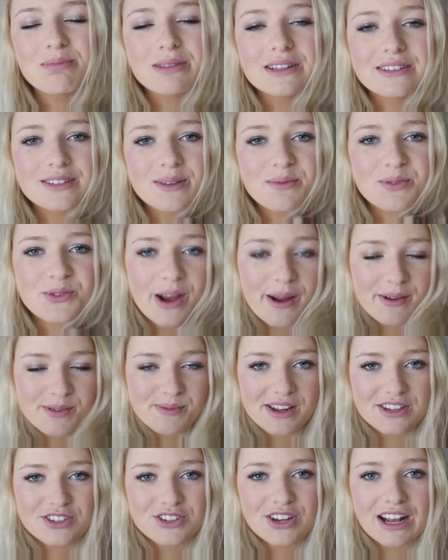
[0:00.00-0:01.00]
Please subscribe to
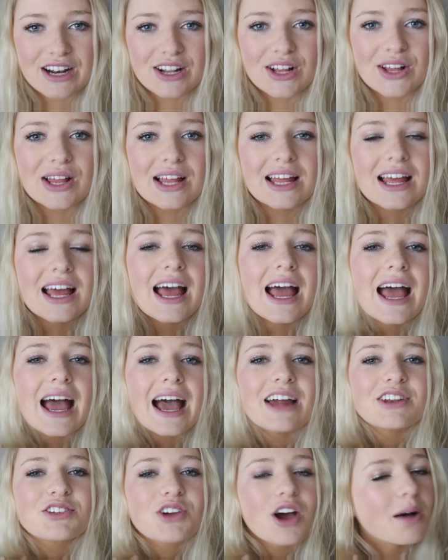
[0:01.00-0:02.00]
my channel
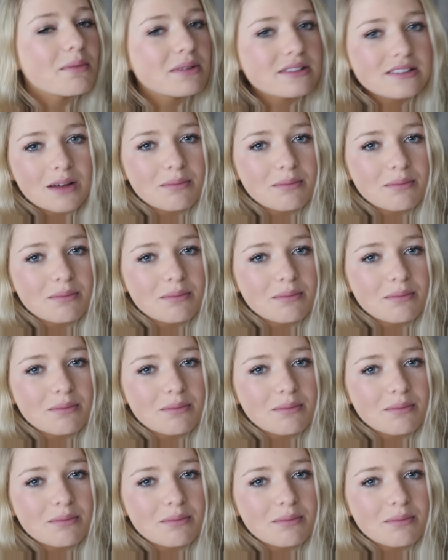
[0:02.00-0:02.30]
and comment